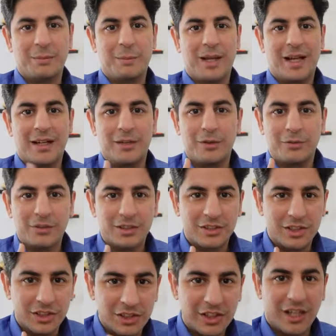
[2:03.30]
the planet of your
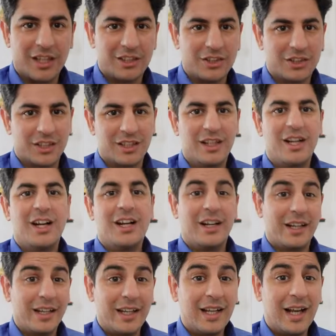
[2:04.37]
Sashtyansha,
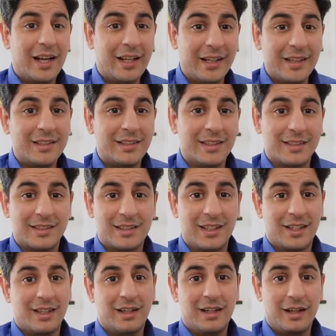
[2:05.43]
D9 and
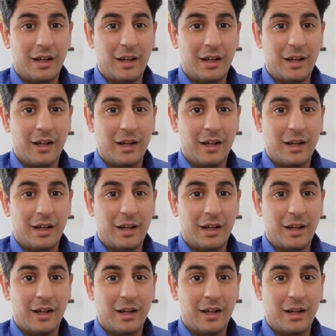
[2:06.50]
D60,